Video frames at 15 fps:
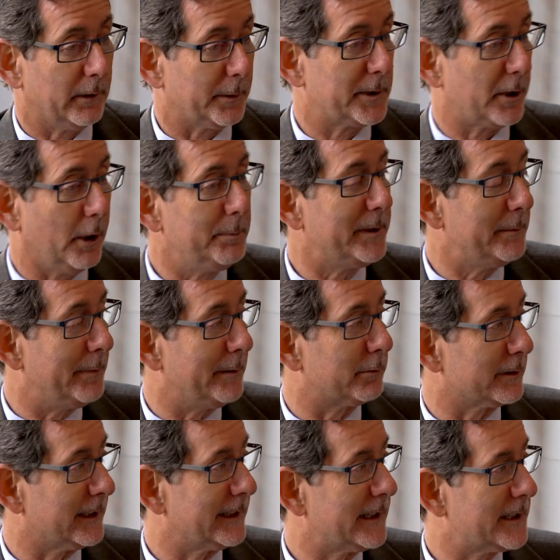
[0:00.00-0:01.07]
always hoped he'd be
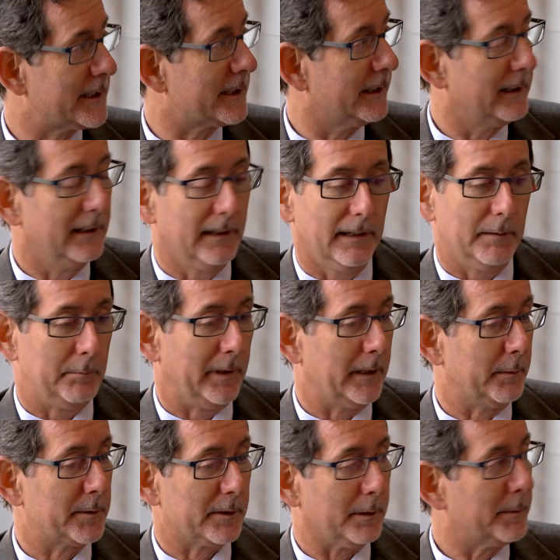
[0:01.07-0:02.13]
released, but it
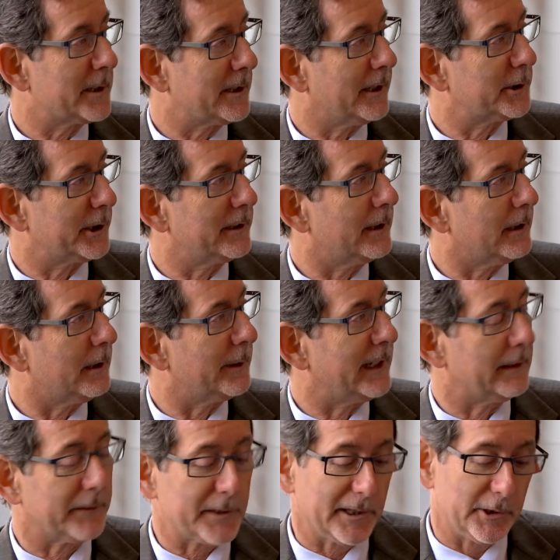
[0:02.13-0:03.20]
was always touch and go. And
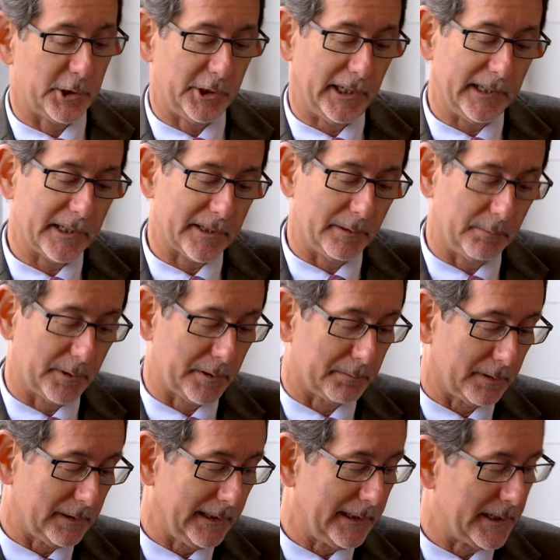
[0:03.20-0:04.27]
ever since Jason was
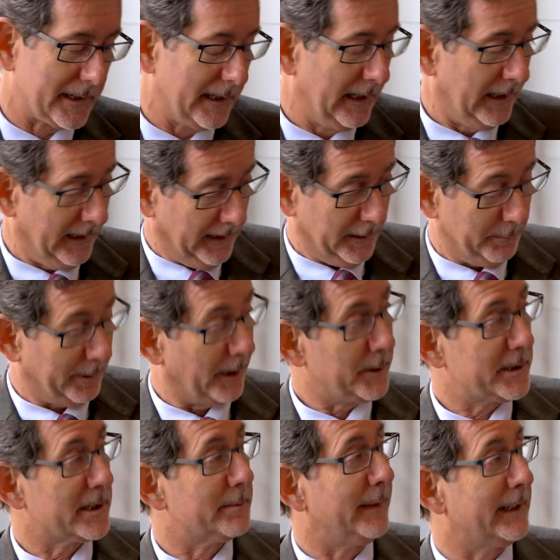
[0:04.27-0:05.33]
released, the
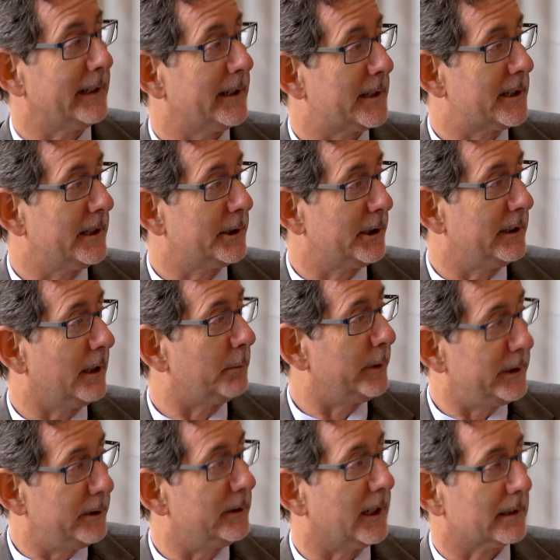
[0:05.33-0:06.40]
Post has made a decision that we
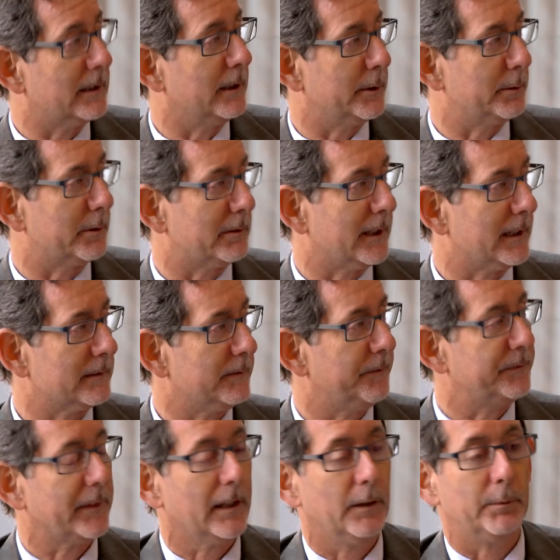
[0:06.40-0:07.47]
do not go to Iran.
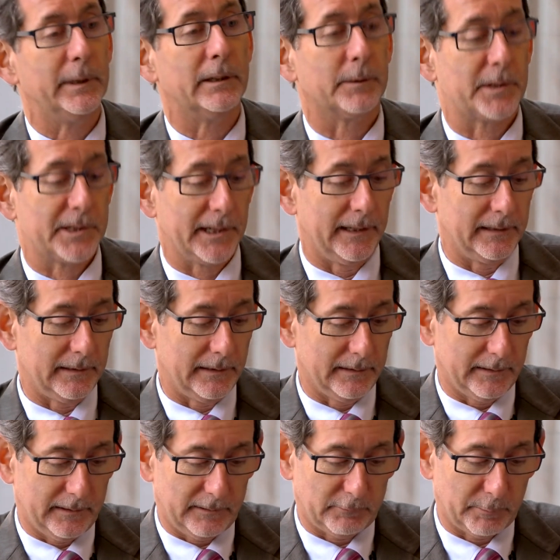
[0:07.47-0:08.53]
We don't send
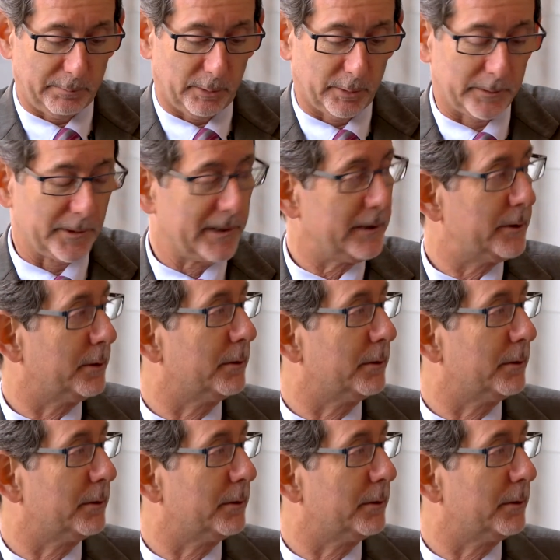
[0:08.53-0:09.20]
reporters into